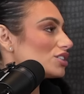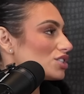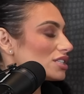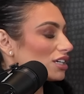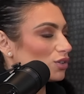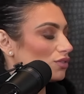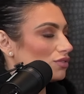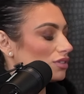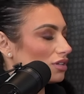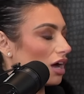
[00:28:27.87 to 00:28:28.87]
It's just like you have
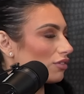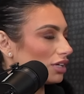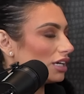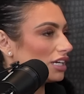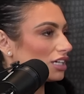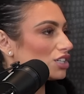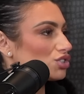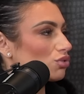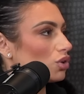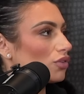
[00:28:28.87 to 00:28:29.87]
not really any
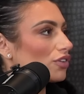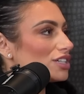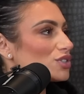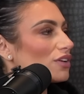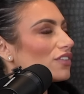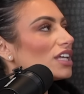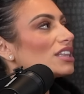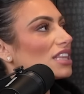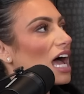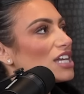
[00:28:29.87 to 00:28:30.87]
control over it. So I feel
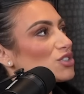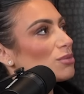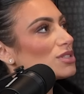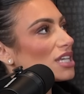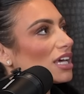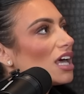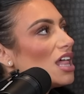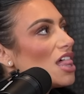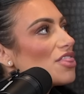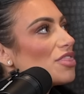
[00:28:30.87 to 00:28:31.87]
like that's almost like
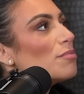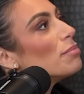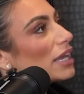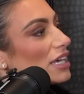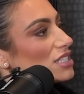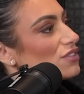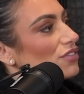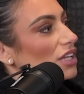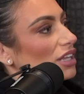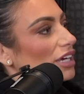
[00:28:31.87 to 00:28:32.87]
the biggest
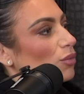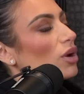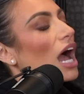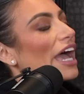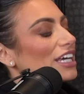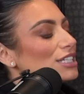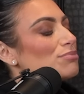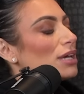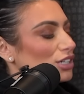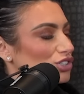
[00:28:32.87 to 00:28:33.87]
feeling. What I
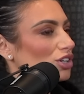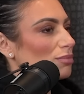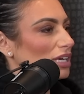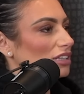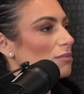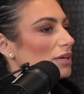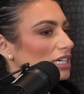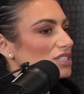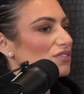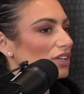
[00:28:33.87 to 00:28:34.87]
could picture being the
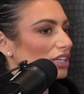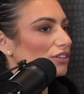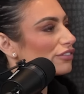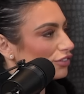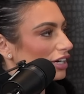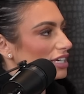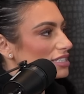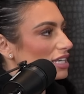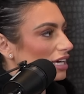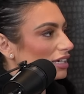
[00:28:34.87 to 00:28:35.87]
biggest feeling free
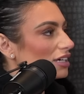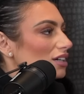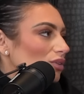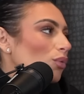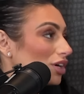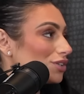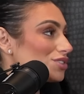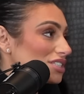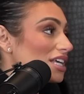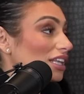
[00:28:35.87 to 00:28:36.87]
is like what you
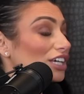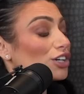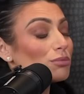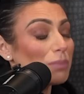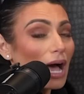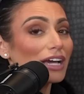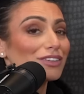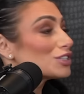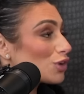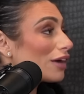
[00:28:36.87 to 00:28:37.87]
just said. Like, you're back
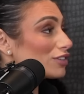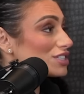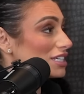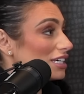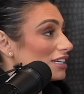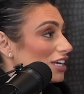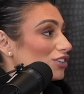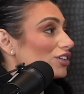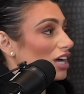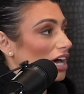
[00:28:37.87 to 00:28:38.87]
in the driver's seat and
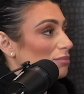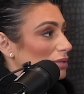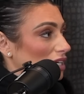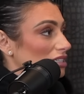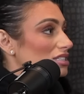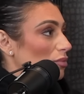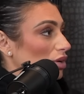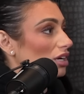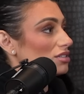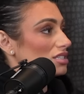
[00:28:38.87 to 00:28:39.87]
you're not being
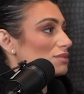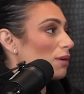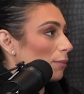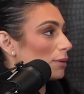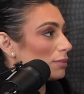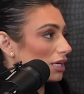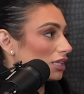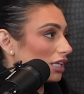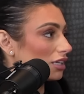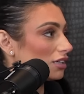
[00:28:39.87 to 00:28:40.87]
someone else's puppet, being
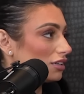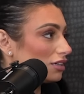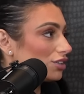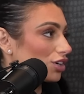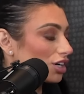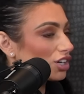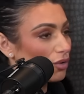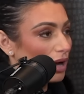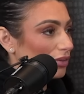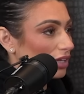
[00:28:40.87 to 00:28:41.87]
like, you're going to
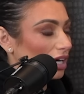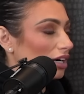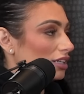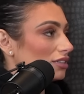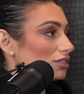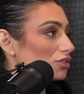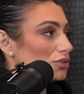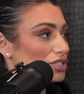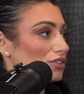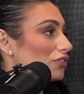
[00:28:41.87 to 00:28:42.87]
go out there and
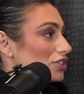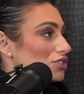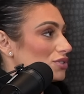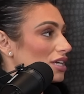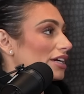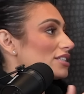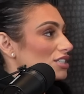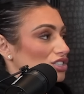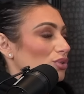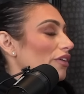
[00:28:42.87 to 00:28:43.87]
lose in the first 2 seconds
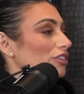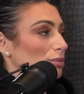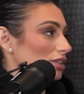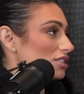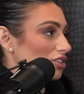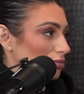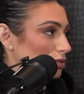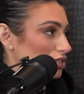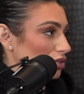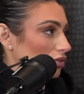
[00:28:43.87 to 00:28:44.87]
because you have to put this other
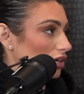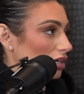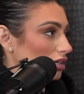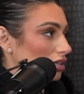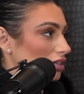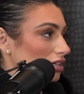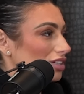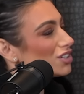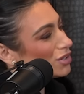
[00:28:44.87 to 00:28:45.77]
person over. Yeah.